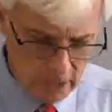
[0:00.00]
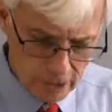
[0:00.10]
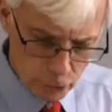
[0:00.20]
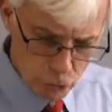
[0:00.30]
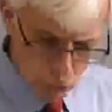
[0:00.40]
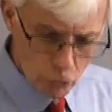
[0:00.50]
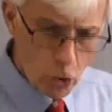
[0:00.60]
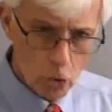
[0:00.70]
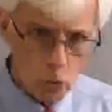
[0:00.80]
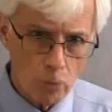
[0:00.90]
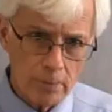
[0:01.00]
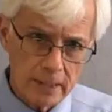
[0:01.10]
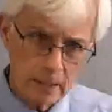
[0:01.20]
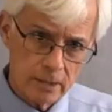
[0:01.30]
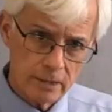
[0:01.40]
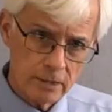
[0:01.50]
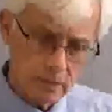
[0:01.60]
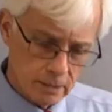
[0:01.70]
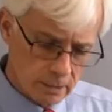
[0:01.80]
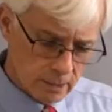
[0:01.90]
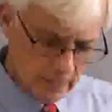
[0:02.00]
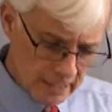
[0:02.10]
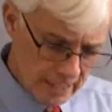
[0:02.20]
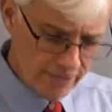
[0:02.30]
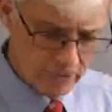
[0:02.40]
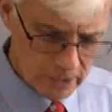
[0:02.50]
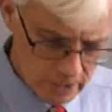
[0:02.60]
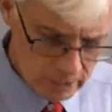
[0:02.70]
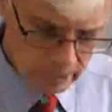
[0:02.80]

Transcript: Their true home is heaven.